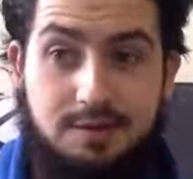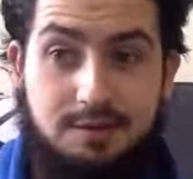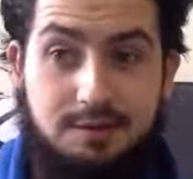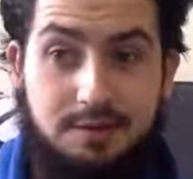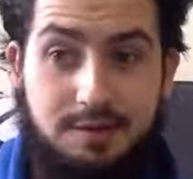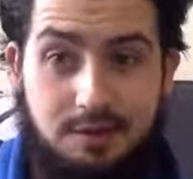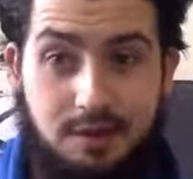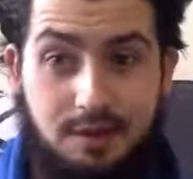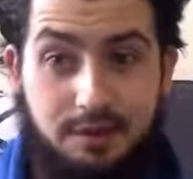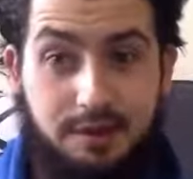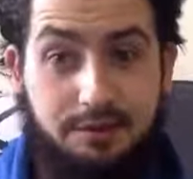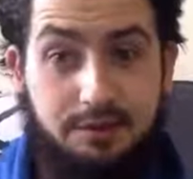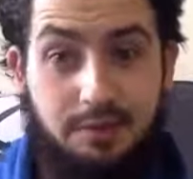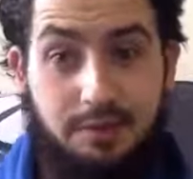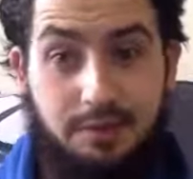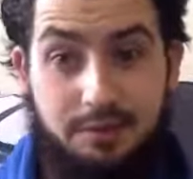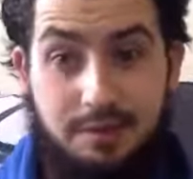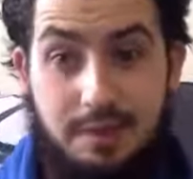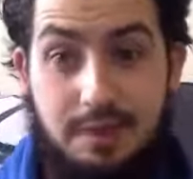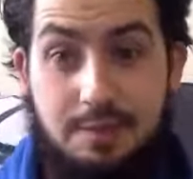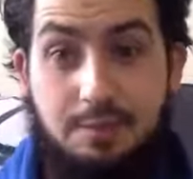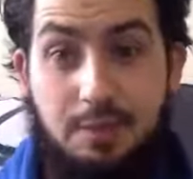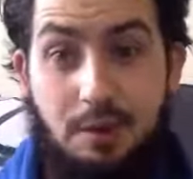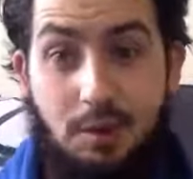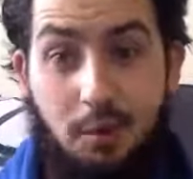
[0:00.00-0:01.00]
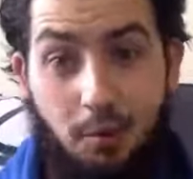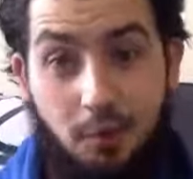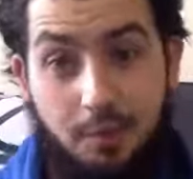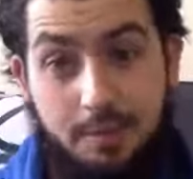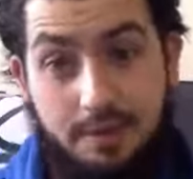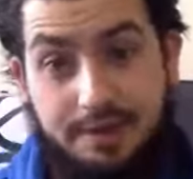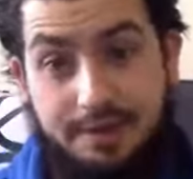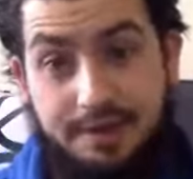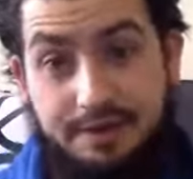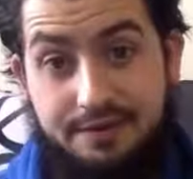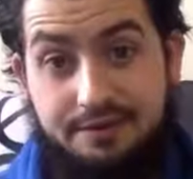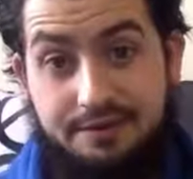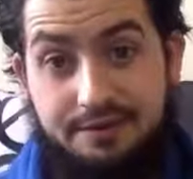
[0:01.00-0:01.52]
and me studying these people who are a
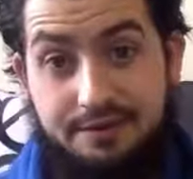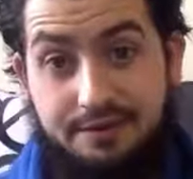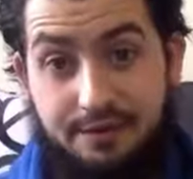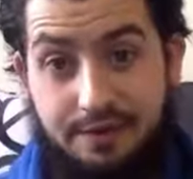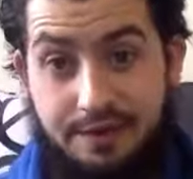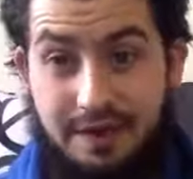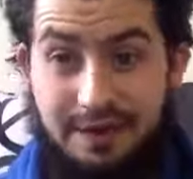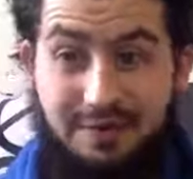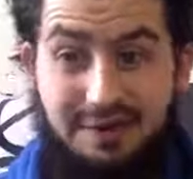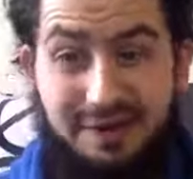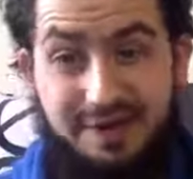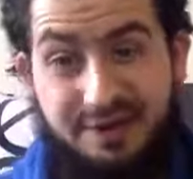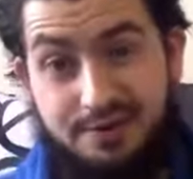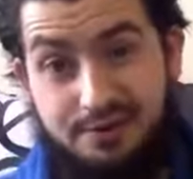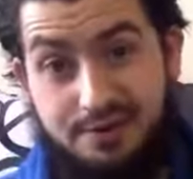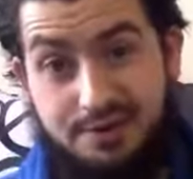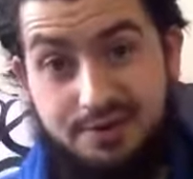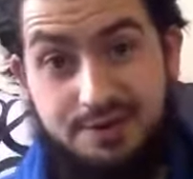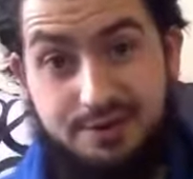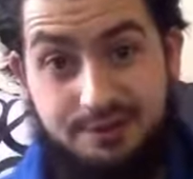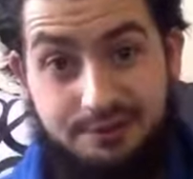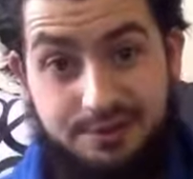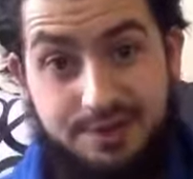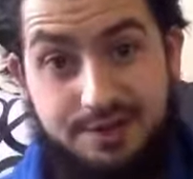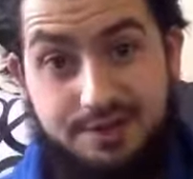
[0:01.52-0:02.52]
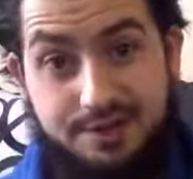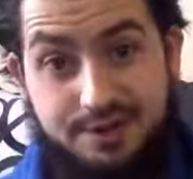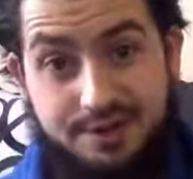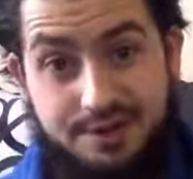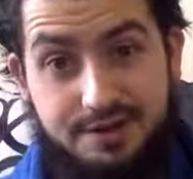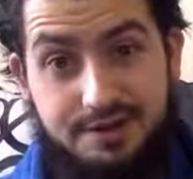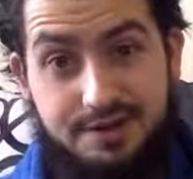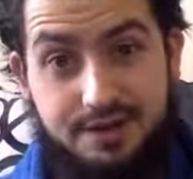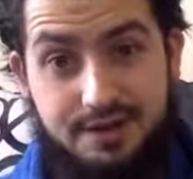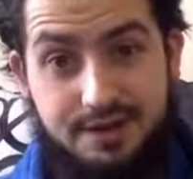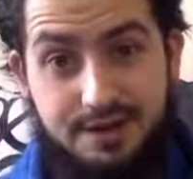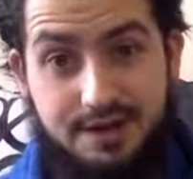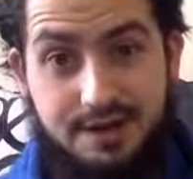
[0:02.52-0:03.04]
bit different, and they have an interesting
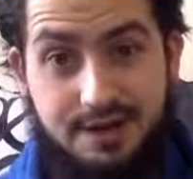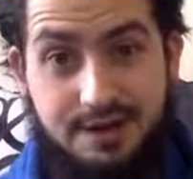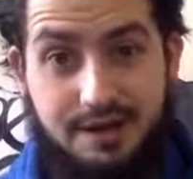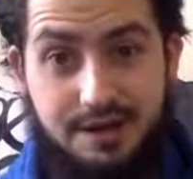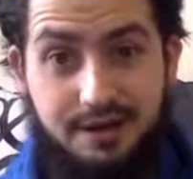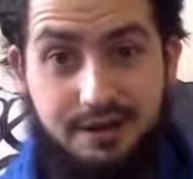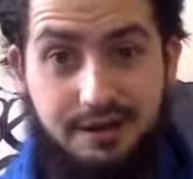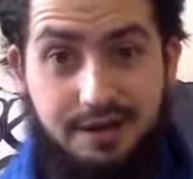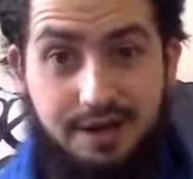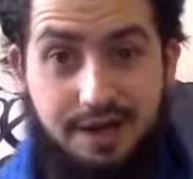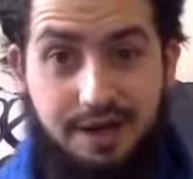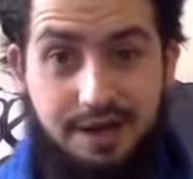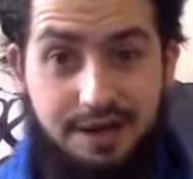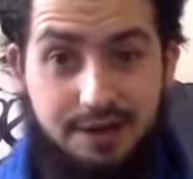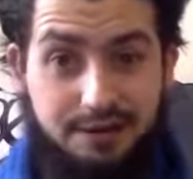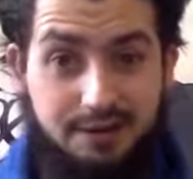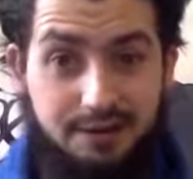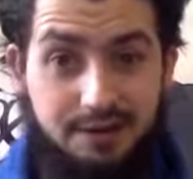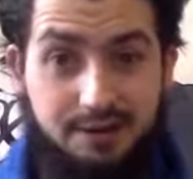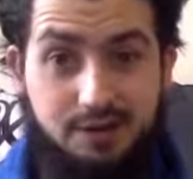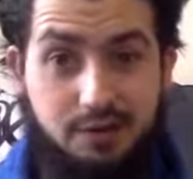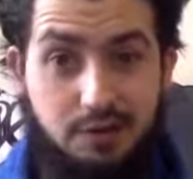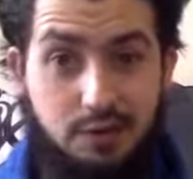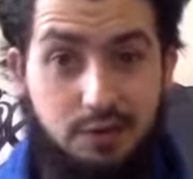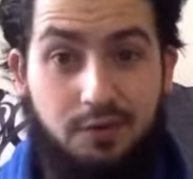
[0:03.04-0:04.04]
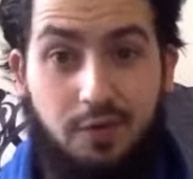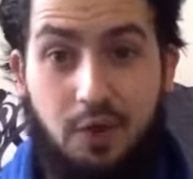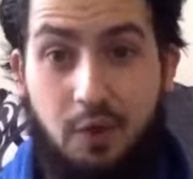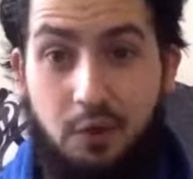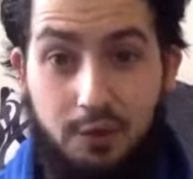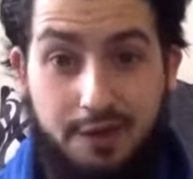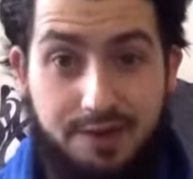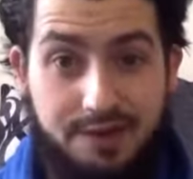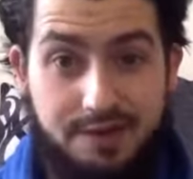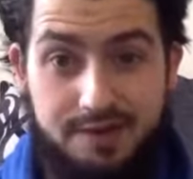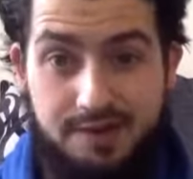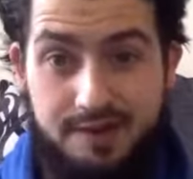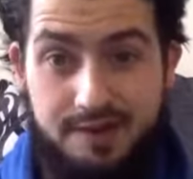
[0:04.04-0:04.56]
religion that is very sort of
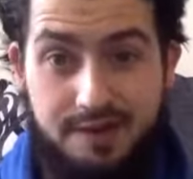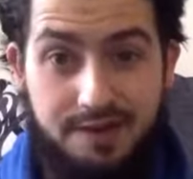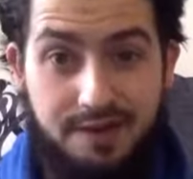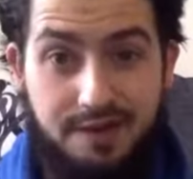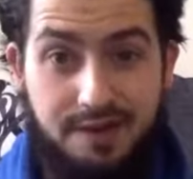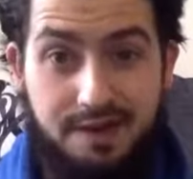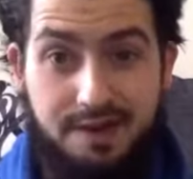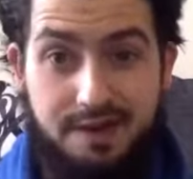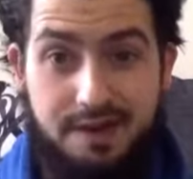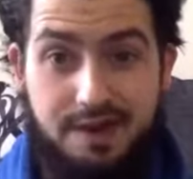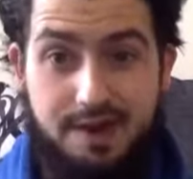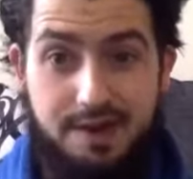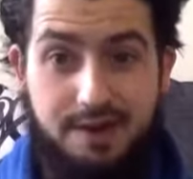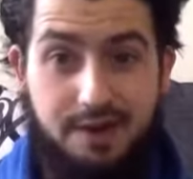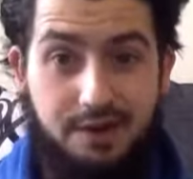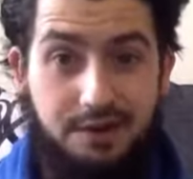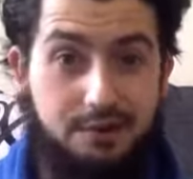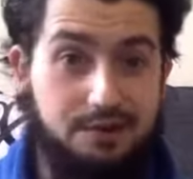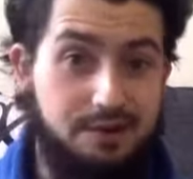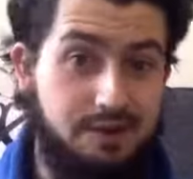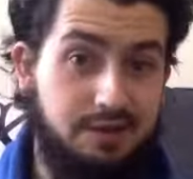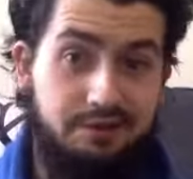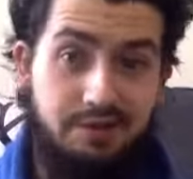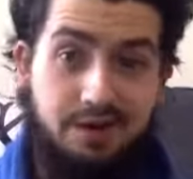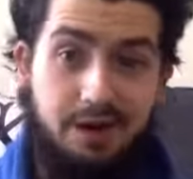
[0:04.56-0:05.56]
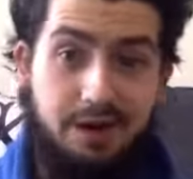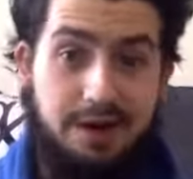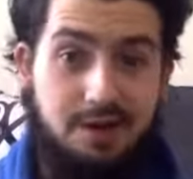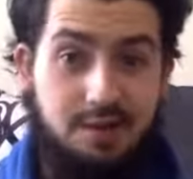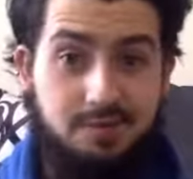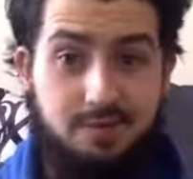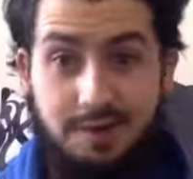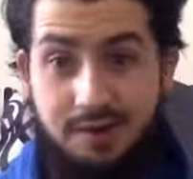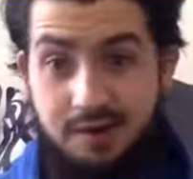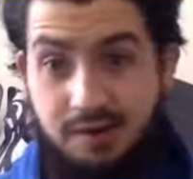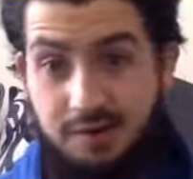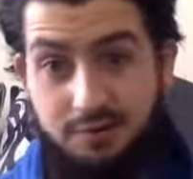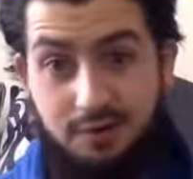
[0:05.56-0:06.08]
holistic, includes different
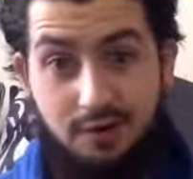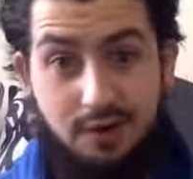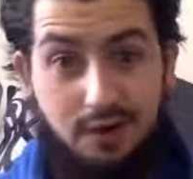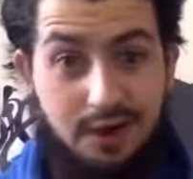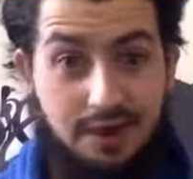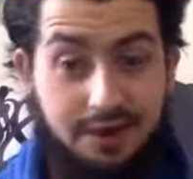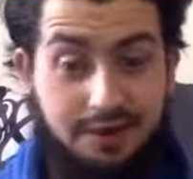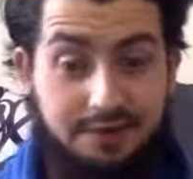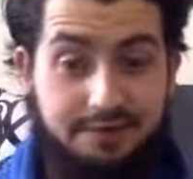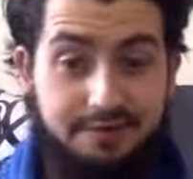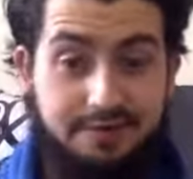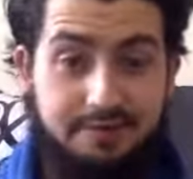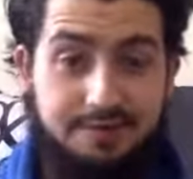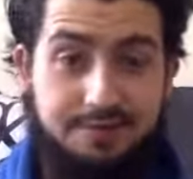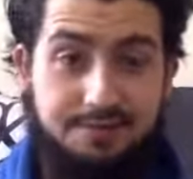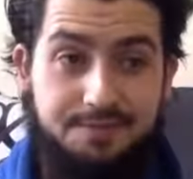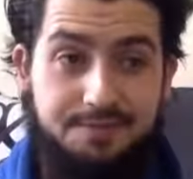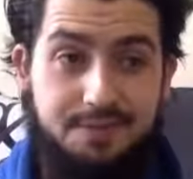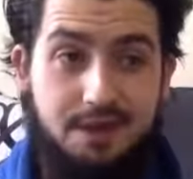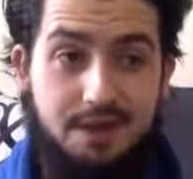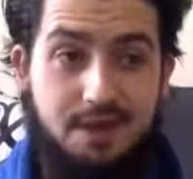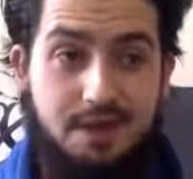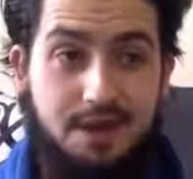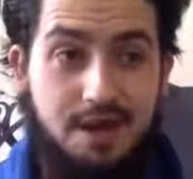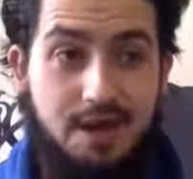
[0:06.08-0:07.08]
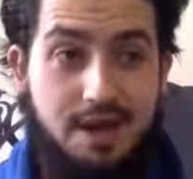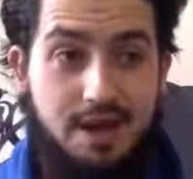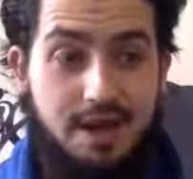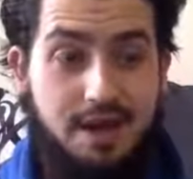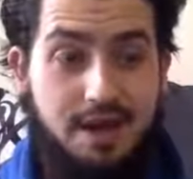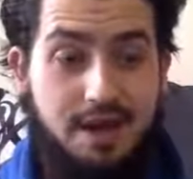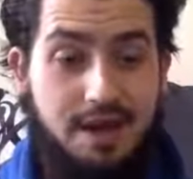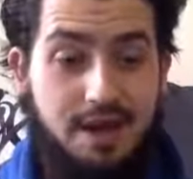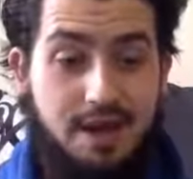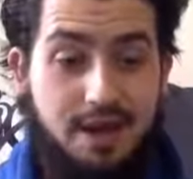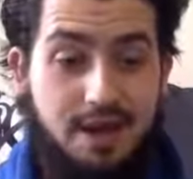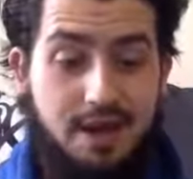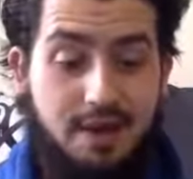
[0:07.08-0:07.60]
aspects of your life.
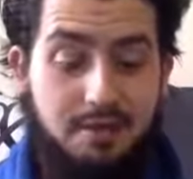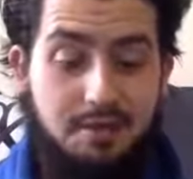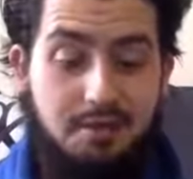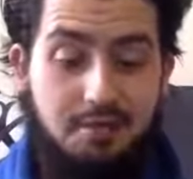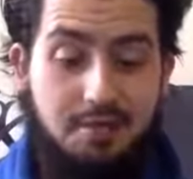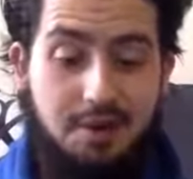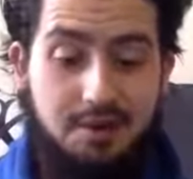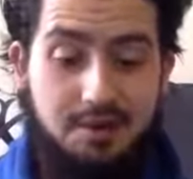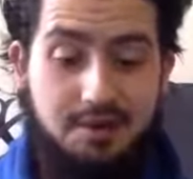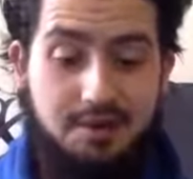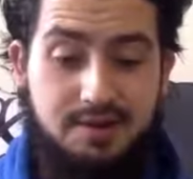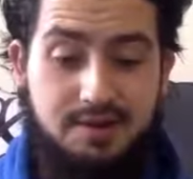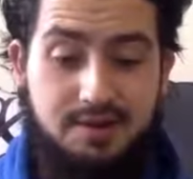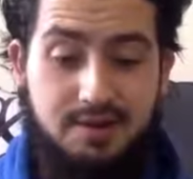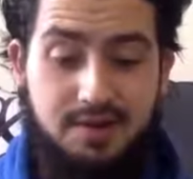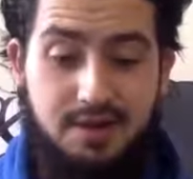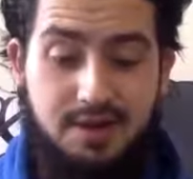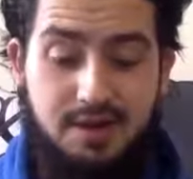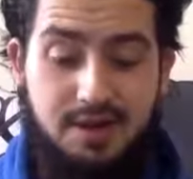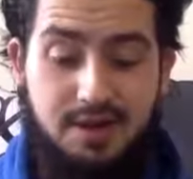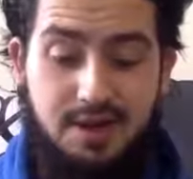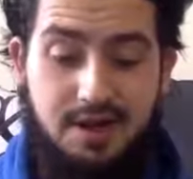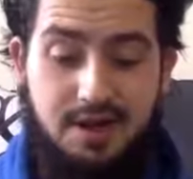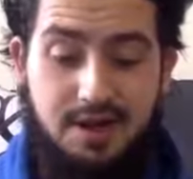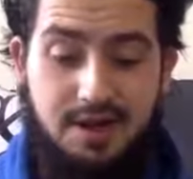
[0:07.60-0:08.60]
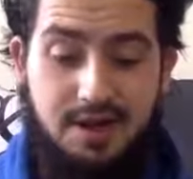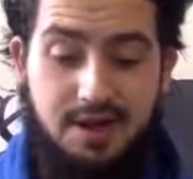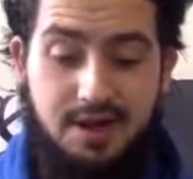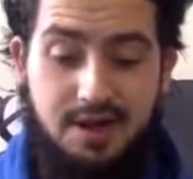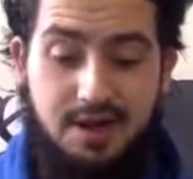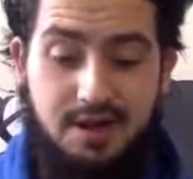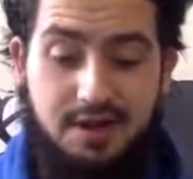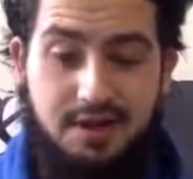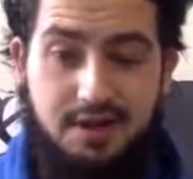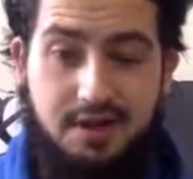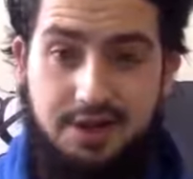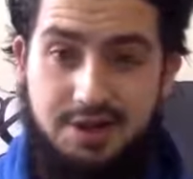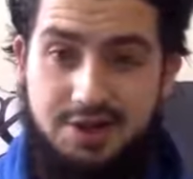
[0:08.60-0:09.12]
But
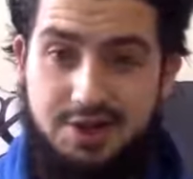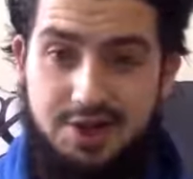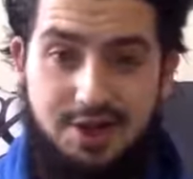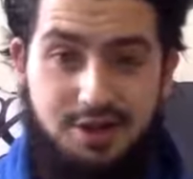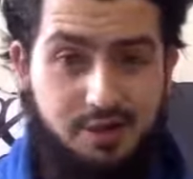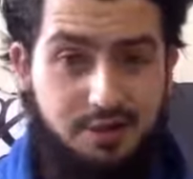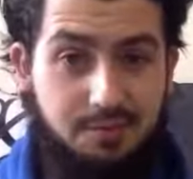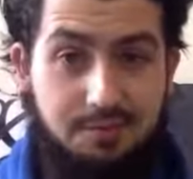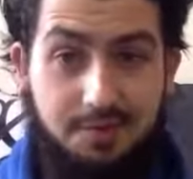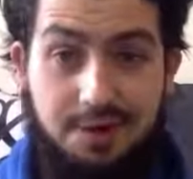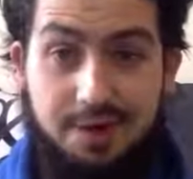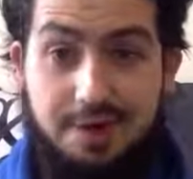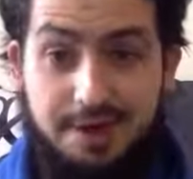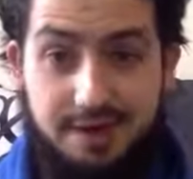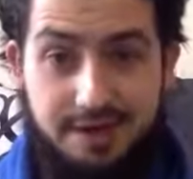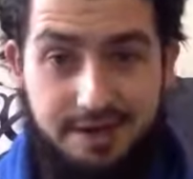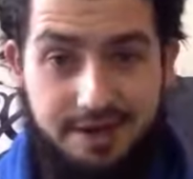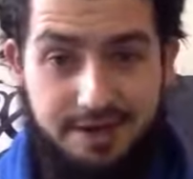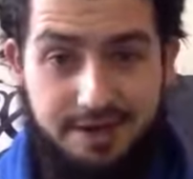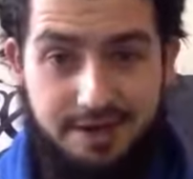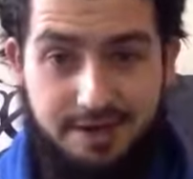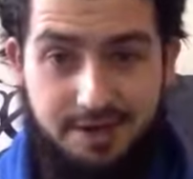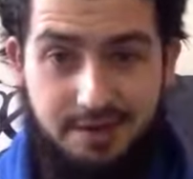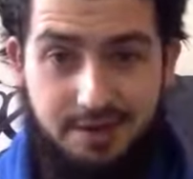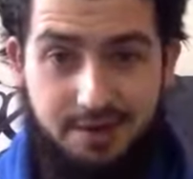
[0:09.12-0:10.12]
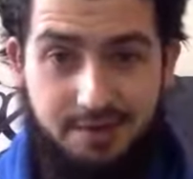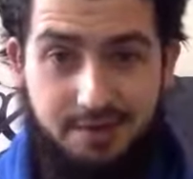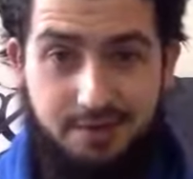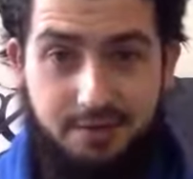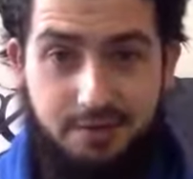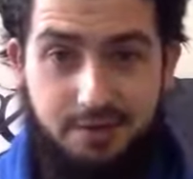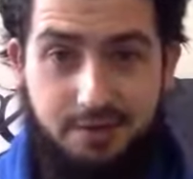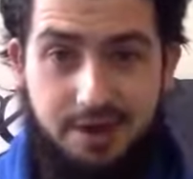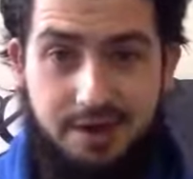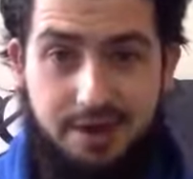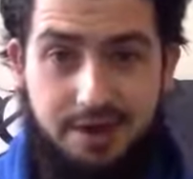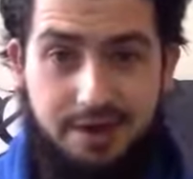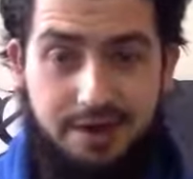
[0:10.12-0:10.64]
that changed completely
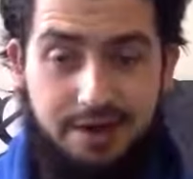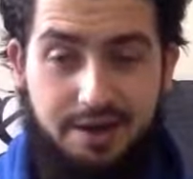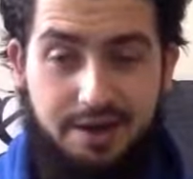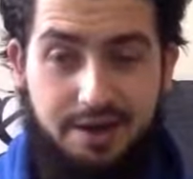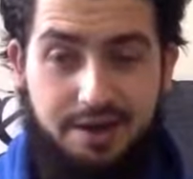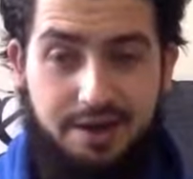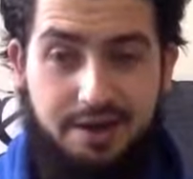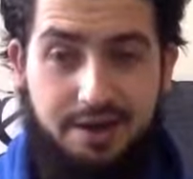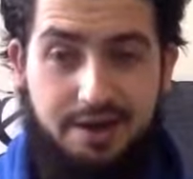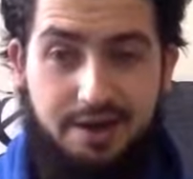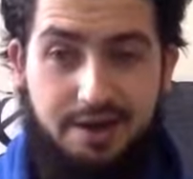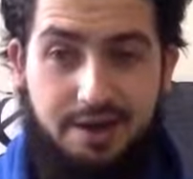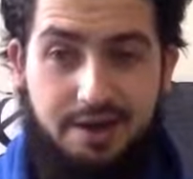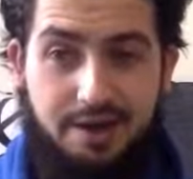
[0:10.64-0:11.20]
when